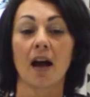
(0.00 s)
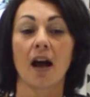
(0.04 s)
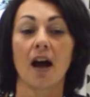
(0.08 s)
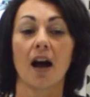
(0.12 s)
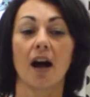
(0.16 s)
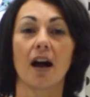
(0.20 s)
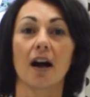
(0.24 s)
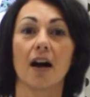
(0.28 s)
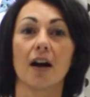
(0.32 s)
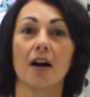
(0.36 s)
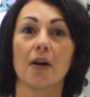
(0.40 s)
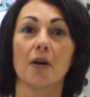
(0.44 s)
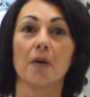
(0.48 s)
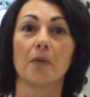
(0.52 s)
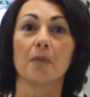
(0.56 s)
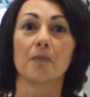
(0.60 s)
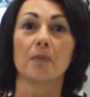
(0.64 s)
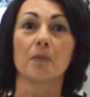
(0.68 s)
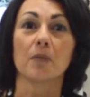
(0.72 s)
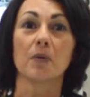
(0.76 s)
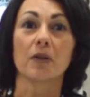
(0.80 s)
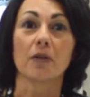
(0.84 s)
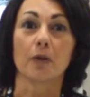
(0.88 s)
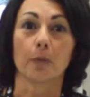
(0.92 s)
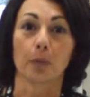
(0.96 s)

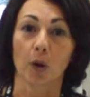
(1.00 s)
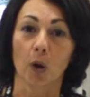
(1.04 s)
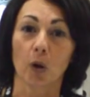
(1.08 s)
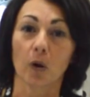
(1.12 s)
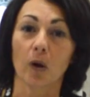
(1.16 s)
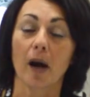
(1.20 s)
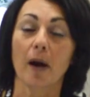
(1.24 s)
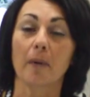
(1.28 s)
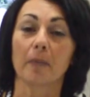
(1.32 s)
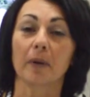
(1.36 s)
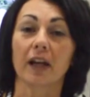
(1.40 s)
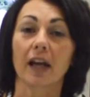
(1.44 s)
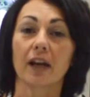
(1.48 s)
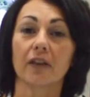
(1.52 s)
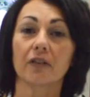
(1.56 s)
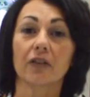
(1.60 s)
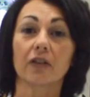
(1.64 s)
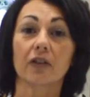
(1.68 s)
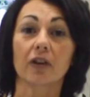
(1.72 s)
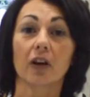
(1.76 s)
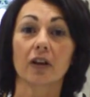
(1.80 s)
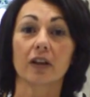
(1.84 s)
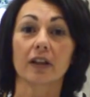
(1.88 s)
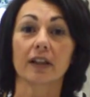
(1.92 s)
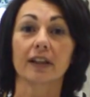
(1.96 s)
The program again
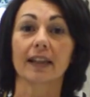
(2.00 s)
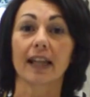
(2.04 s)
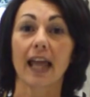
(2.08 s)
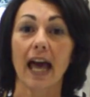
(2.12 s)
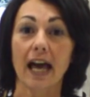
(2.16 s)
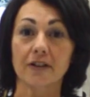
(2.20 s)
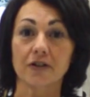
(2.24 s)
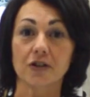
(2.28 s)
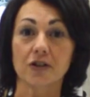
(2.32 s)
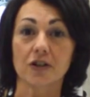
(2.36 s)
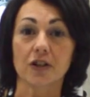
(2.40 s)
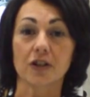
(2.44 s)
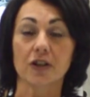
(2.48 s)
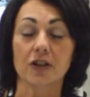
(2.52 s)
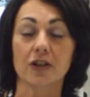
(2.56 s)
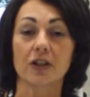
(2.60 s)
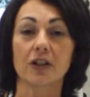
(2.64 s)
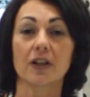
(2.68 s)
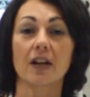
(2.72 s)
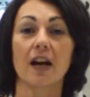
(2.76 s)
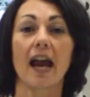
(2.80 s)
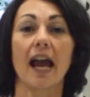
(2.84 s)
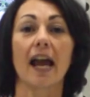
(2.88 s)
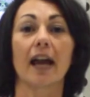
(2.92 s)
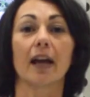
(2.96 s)
started last
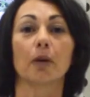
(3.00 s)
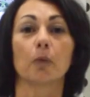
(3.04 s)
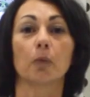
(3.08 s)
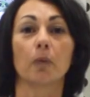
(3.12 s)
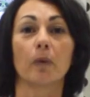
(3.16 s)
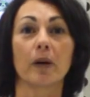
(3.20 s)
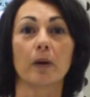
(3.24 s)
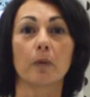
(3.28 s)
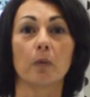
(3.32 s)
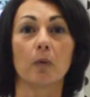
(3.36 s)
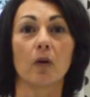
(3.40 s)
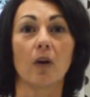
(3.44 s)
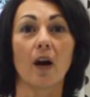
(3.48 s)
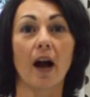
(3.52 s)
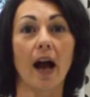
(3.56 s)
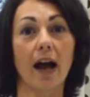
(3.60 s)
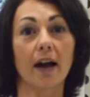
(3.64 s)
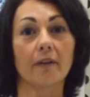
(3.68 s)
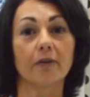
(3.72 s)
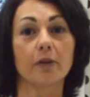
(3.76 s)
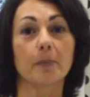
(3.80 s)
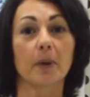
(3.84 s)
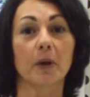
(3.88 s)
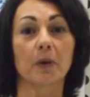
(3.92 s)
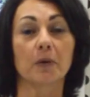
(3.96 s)
year, and we will
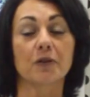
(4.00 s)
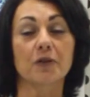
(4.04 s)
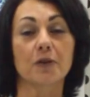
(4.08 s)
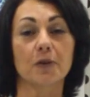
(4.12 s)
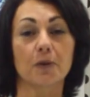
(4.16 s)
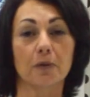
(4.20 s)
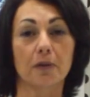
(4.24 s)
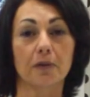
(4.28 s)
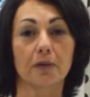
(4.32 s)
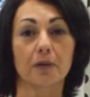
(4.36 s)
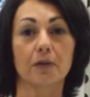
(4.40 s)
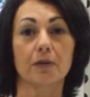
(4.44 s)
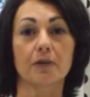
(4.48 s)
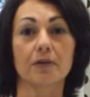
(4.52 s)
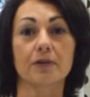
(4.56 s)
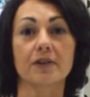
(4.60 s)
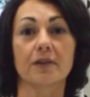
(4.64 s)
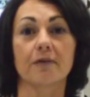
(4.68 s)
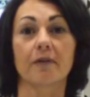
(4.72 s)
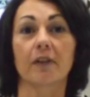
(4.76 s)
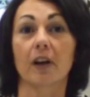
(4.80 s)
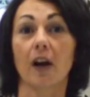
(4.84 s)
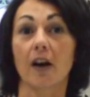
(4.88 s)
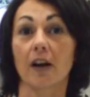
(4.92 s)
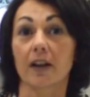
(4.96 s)
have about two-thirds
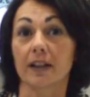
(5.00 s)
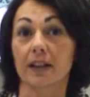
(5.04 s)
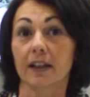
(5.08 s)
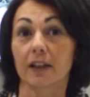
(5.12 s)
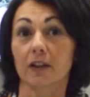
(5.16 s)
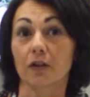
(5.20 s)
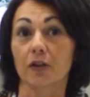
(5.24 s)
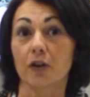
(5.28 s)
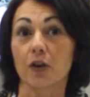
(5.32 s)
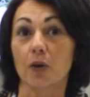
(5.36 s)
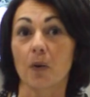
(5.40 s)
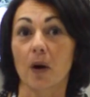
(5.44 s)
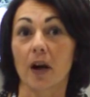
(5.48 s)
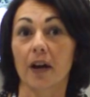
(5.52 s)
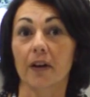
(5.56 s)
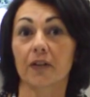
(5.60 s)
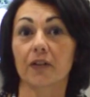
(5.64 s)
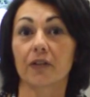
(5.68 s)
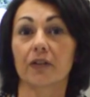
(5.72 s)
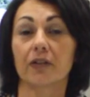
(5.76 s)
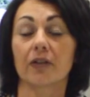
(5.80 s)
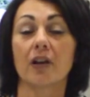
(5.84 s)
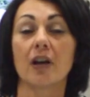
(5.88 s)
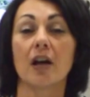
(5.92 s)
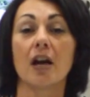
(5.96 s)
of the continental
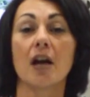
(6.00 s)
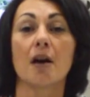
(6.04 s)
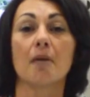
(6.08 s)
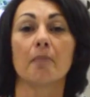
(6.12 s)
U.S.